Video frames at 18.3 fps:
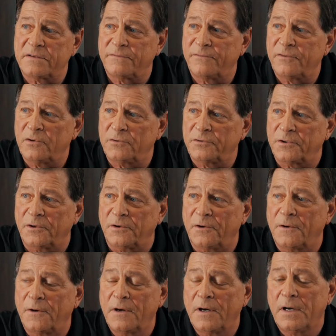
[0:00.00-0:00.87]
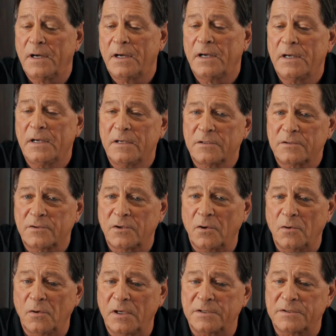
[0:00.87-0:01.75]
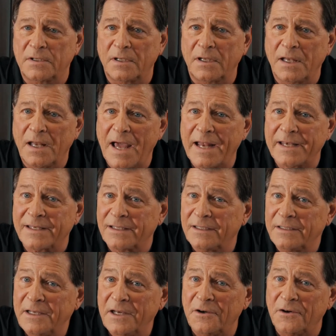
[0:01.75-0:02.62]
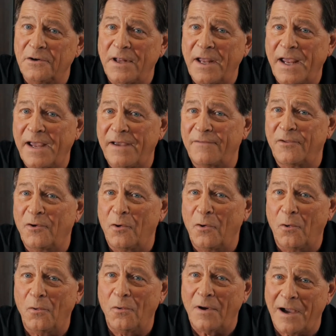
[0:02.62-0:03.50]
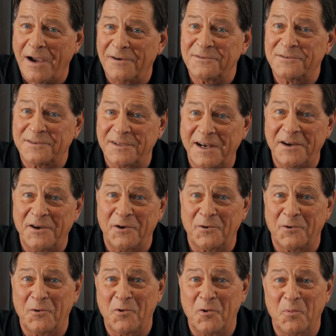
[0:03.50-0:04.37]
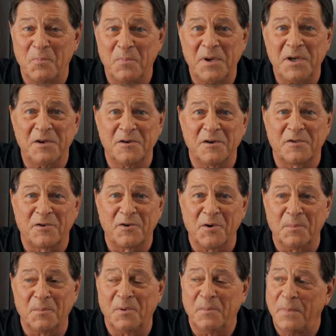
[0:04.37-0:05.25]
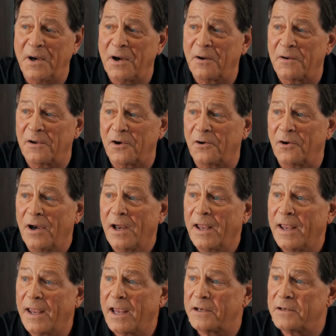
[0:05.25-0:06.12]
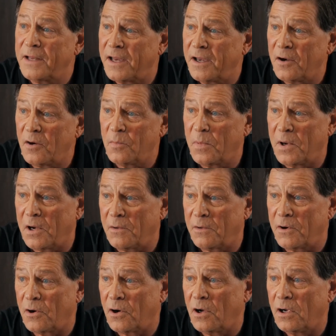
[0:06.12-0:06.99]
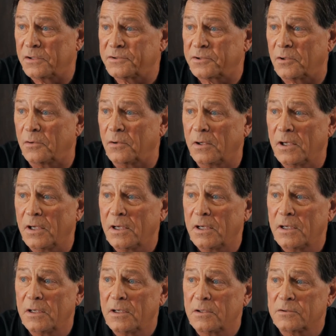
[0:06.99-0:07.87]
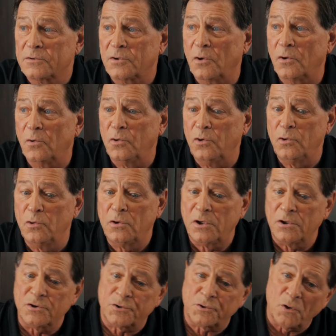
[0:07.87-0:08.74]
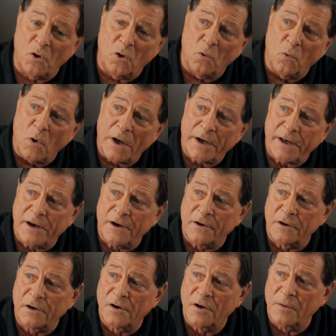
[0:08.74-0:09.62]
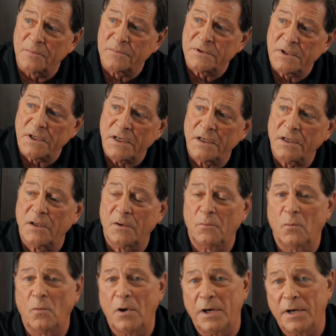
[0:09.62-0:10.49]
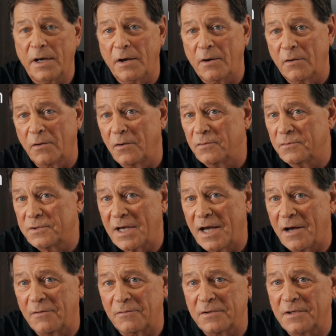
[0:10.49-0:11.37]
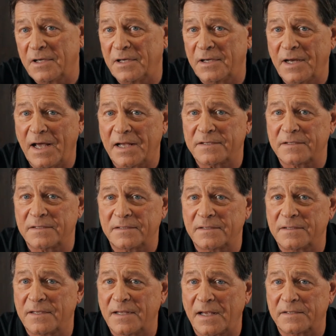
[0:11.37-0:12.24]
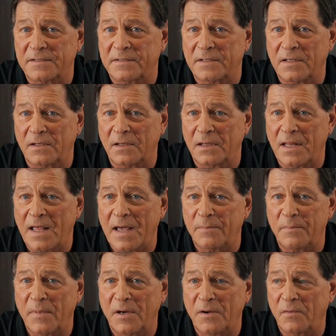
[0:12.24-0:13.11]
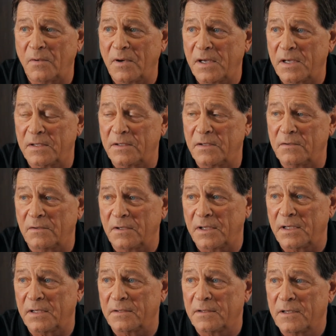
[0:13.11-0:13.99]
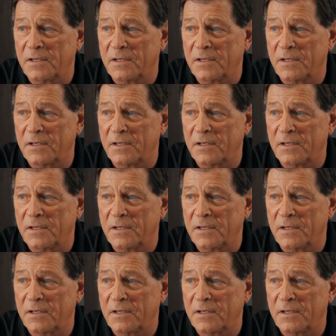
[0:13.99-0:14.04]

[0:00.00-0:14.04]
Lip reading: the filter. So it's a lot cleaner to have the whole outside of your home being the thermal barrier and the air barrier also. So you control what air comes in and what air goes out, and that's a lot better way of doing it.